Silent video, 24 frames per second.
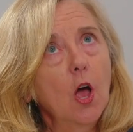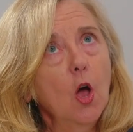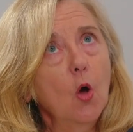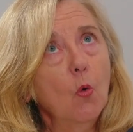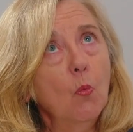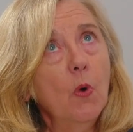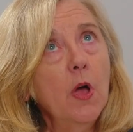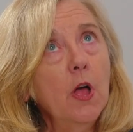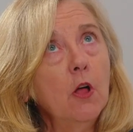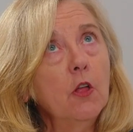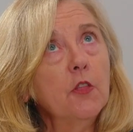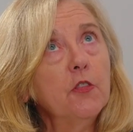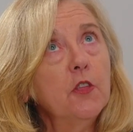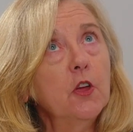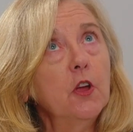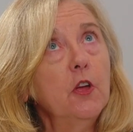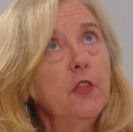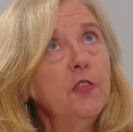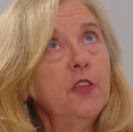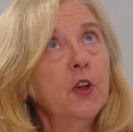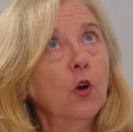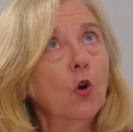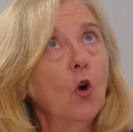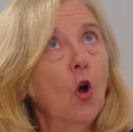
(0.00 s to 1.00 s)
Well,
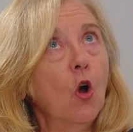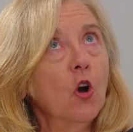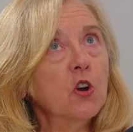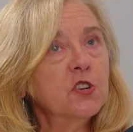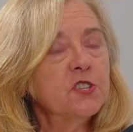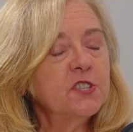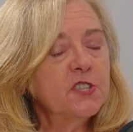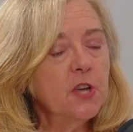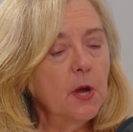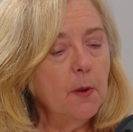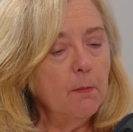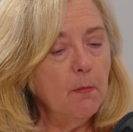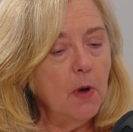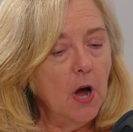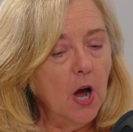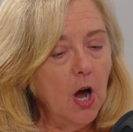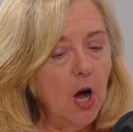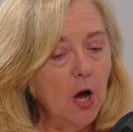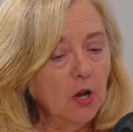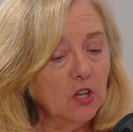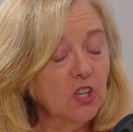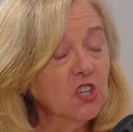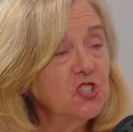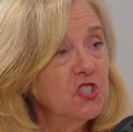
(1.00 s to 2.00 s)
there are some
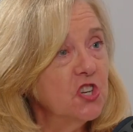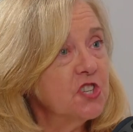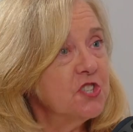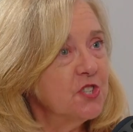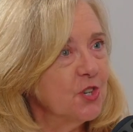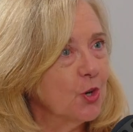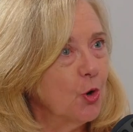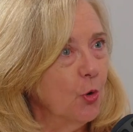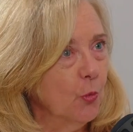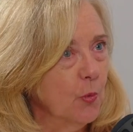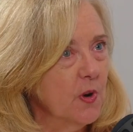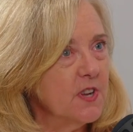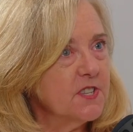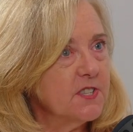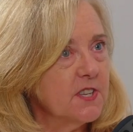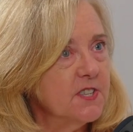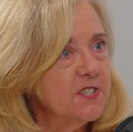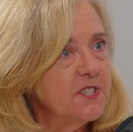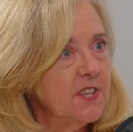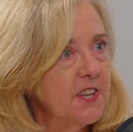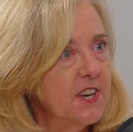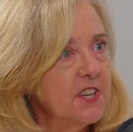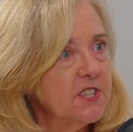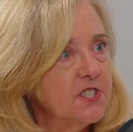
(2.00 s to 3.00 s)
logistical
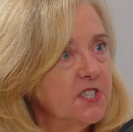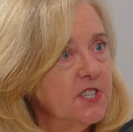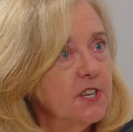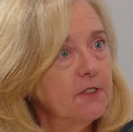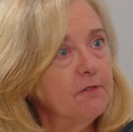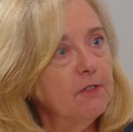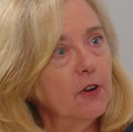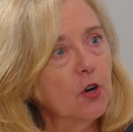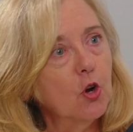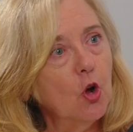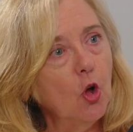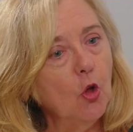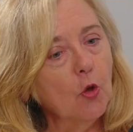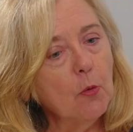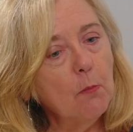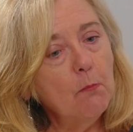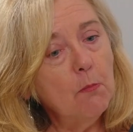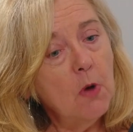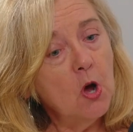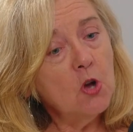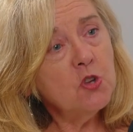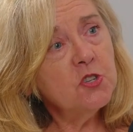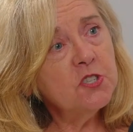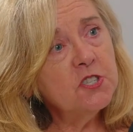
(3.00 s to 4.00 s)
reasons that it's difficult.
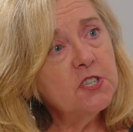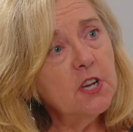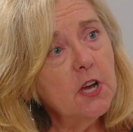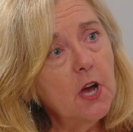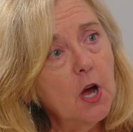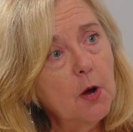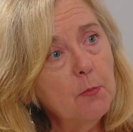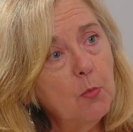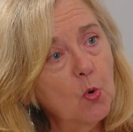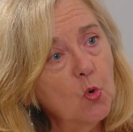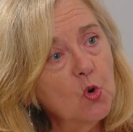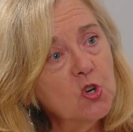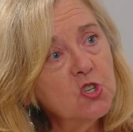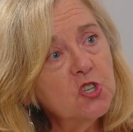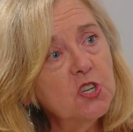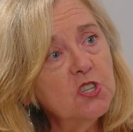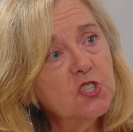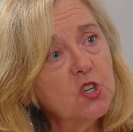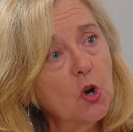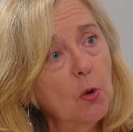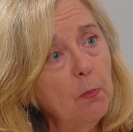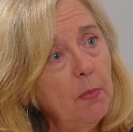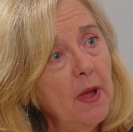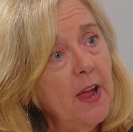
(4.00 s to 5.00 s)
Most
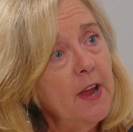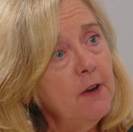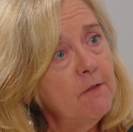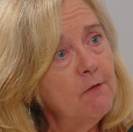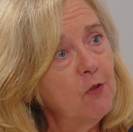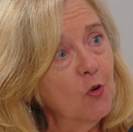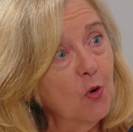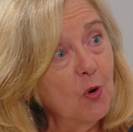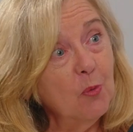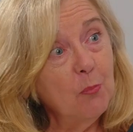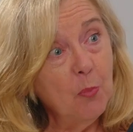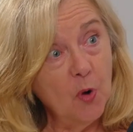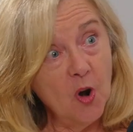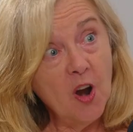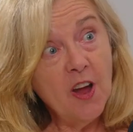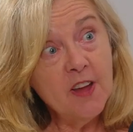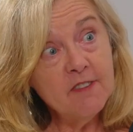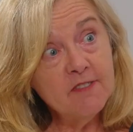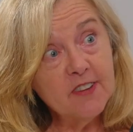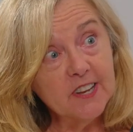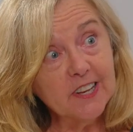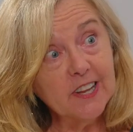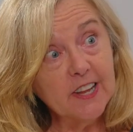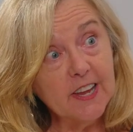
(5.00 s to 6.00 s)
abortions are paid for
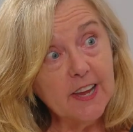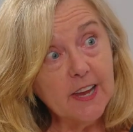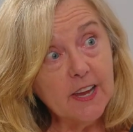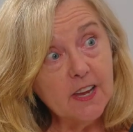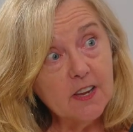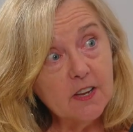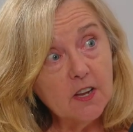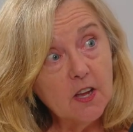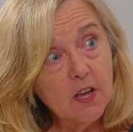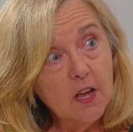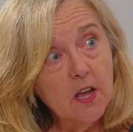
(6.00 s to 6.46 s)
privately.